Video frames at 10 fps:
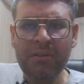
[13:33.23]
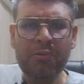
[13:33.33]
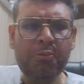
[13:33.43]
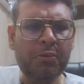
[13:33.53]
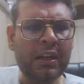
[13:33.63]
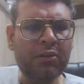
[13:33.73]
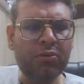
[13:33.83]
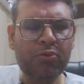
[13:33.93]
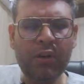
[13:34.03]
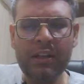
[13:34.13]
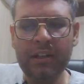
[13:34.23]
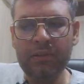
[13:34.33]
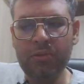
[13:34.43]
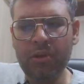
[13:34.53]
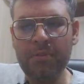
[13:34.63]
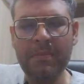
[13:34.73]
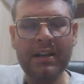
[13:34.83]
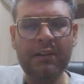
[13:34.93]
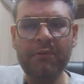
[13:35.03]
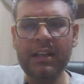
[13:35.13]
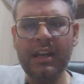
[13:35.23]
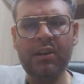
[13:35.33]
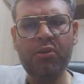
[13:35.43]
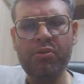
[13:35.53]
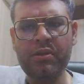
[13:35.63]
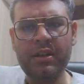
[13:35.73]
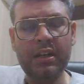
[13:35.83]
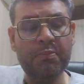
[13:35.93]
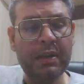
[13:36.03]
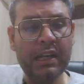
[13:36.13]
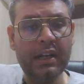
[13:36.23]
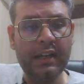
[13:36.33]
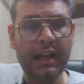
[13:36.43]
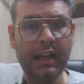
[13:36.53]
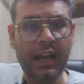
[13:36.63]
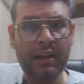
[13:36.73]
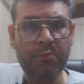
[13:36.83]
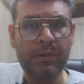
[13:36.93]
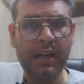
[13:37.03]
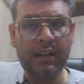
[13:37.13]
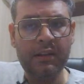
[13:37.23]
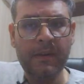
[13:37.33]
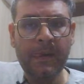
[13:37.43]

weak square does not matter. We cannot create big attack at black.